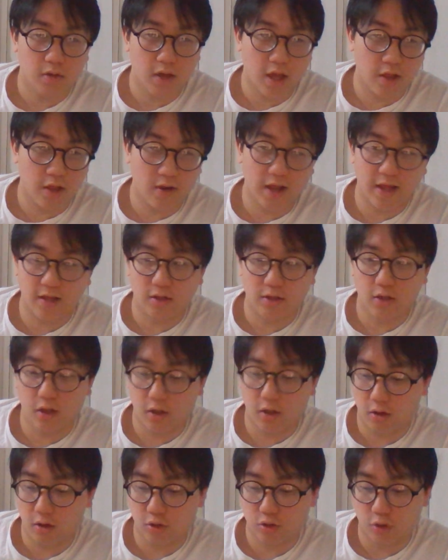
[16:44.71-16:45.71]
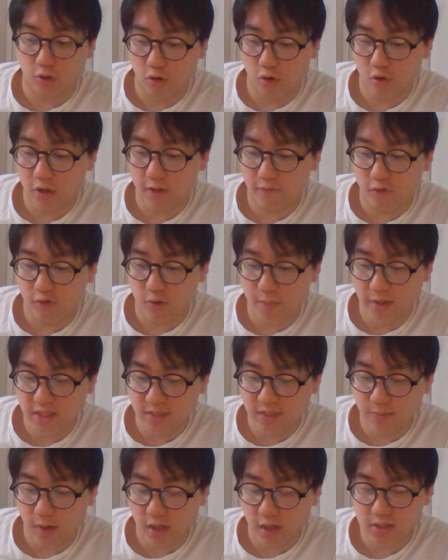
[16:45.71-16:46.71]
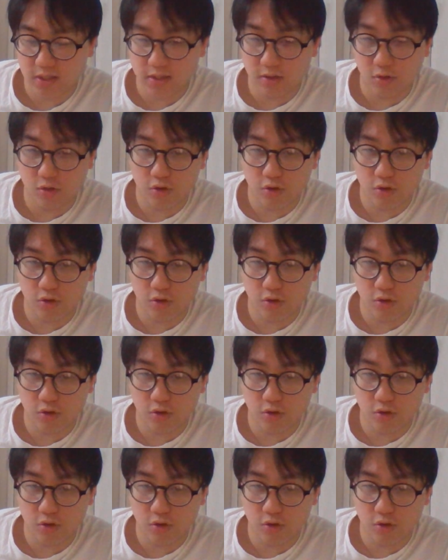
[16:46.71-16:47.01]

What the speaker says: And you're like, I'm looking for a pity party